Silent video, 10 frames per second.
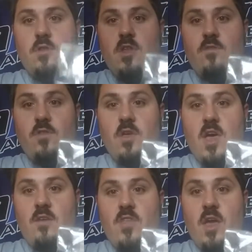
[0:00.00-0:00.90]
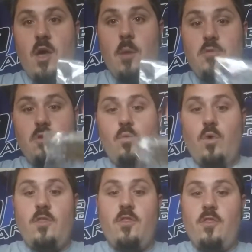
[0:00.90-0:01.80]
definitely have that option
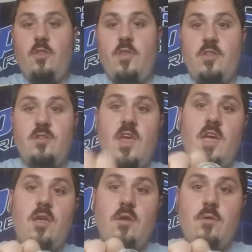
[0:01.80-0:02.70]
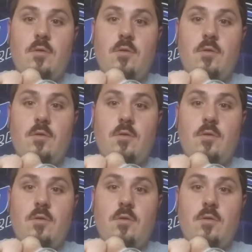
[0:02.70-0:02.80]
with this deck.